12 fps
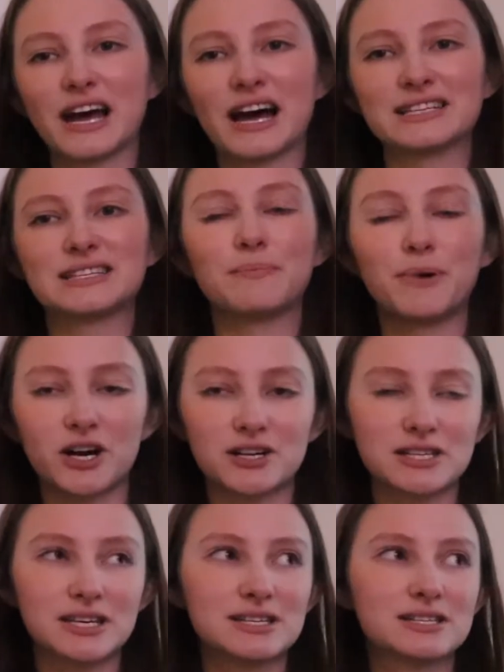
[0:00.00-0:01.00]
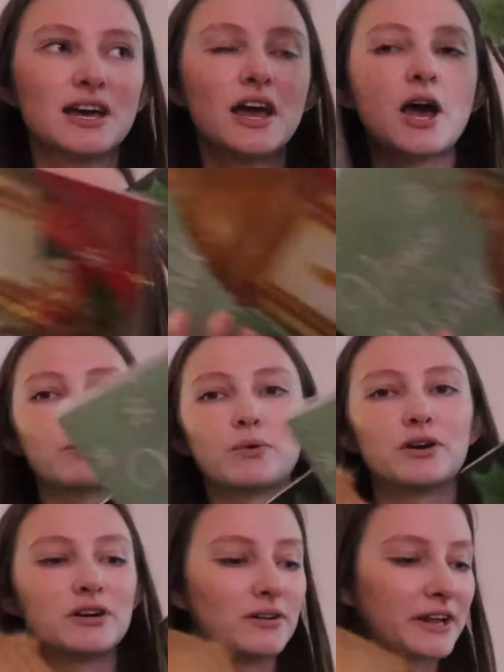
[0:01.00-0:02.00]
got boxes
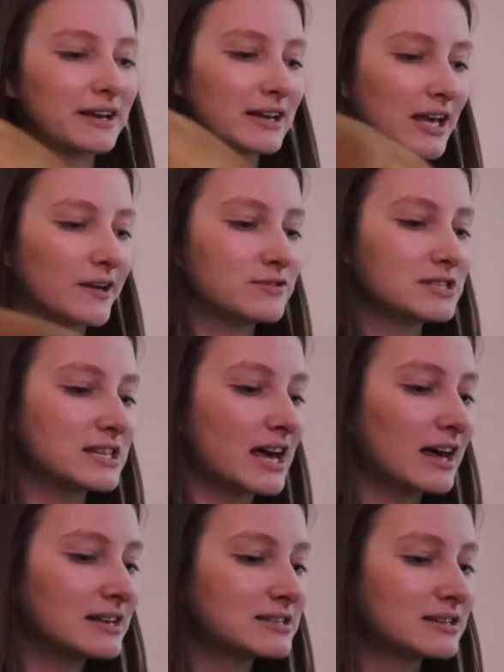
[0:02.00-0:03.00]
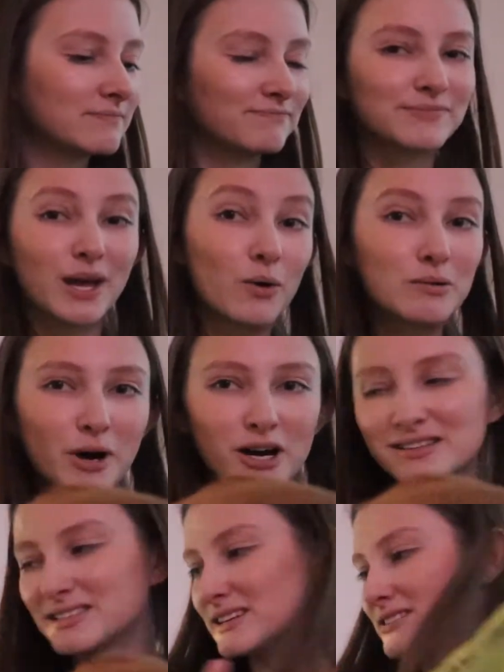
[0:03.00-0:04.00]
for like gifts that go in
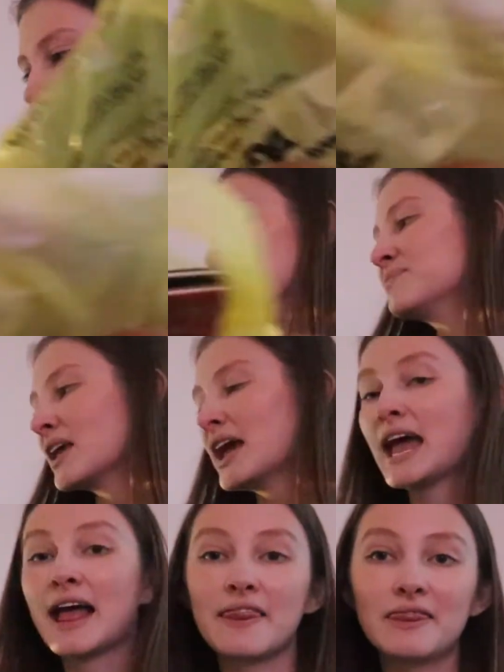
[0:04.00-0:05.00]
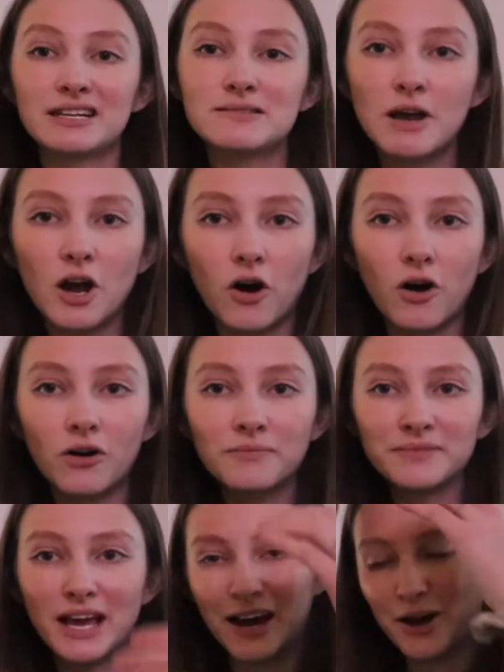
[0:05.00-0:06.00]
boxes. So that's my
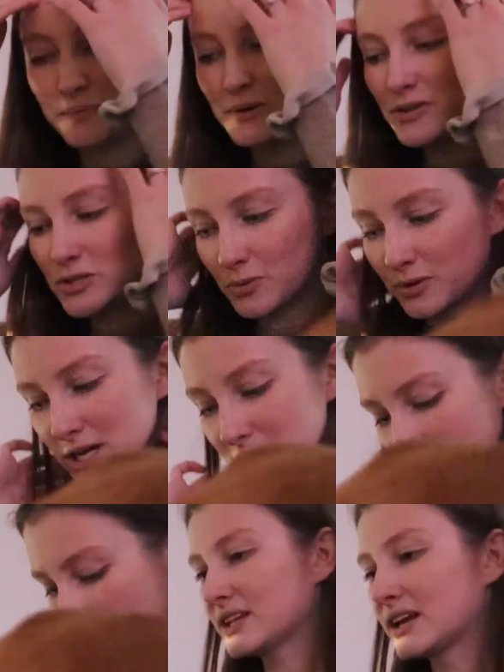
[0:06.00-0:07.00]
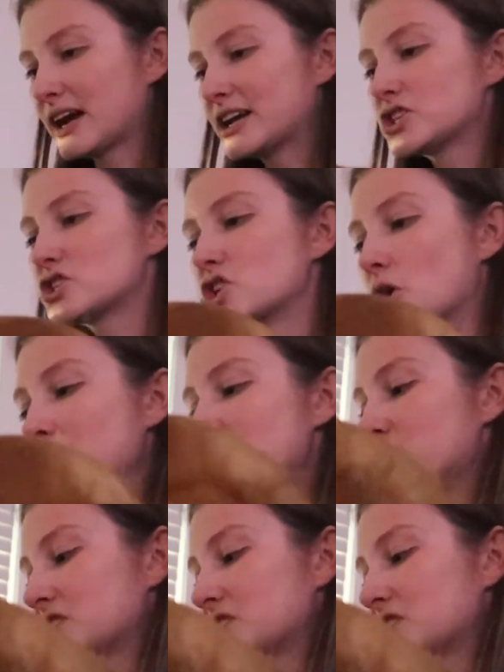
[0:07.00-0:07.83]
haul. I hope you enjoyed. I got so much